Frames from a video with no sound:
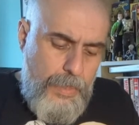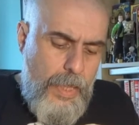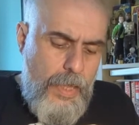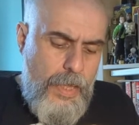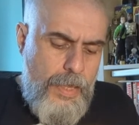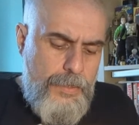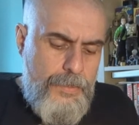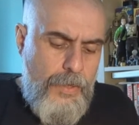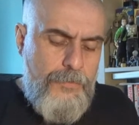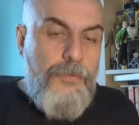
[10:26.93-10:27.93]
And
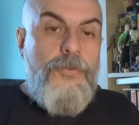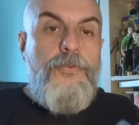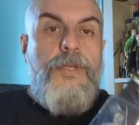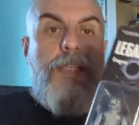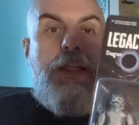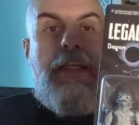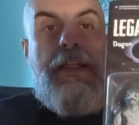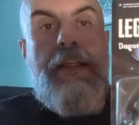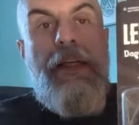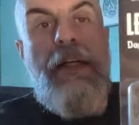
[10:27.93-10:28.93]
of course we
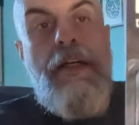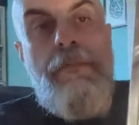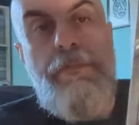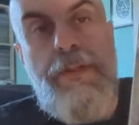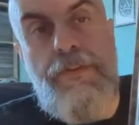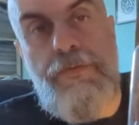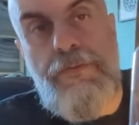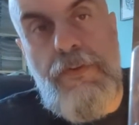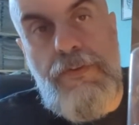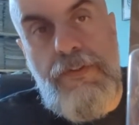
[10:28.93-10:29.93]
need, because we've
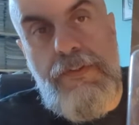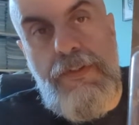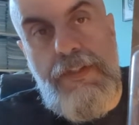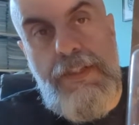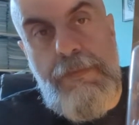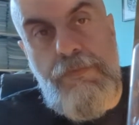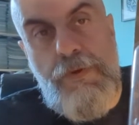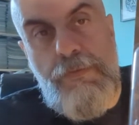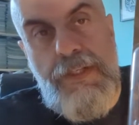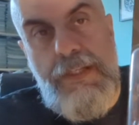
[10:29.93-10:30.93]
got the deep
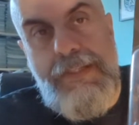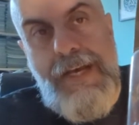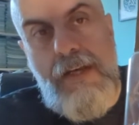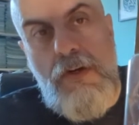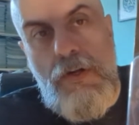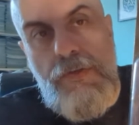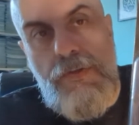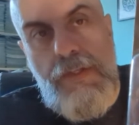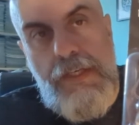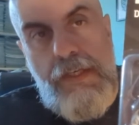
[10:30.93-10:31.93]
one, we need
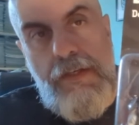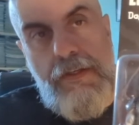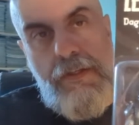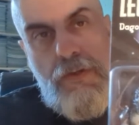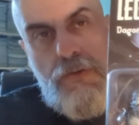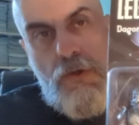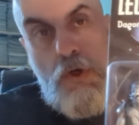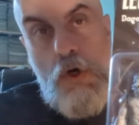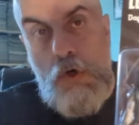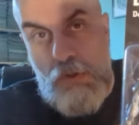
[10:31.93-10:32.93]
Dagon, the
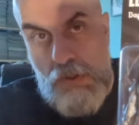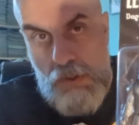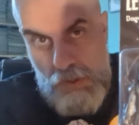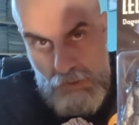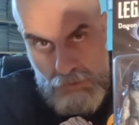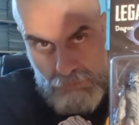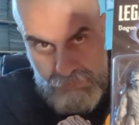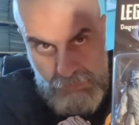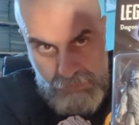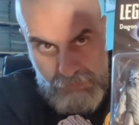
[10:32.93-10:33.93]
god of
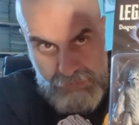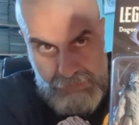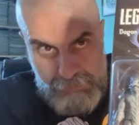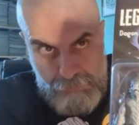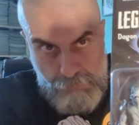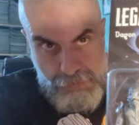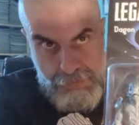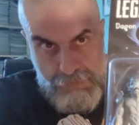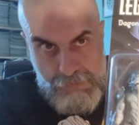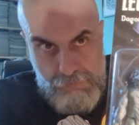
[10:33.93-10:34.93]
the deep
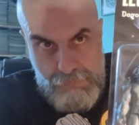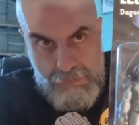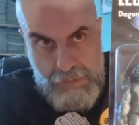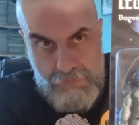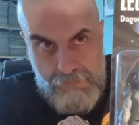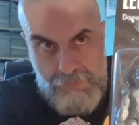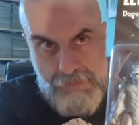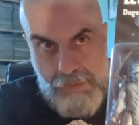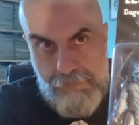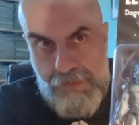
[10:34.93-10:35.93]
one. So Dagon,
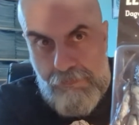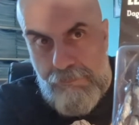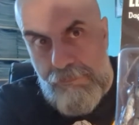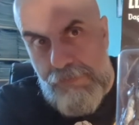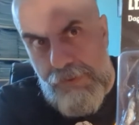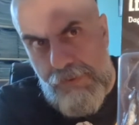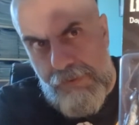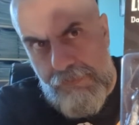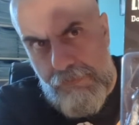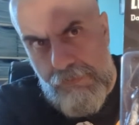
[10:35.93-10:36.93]
same thing,
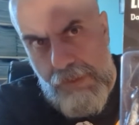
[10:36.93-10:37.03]
beautiful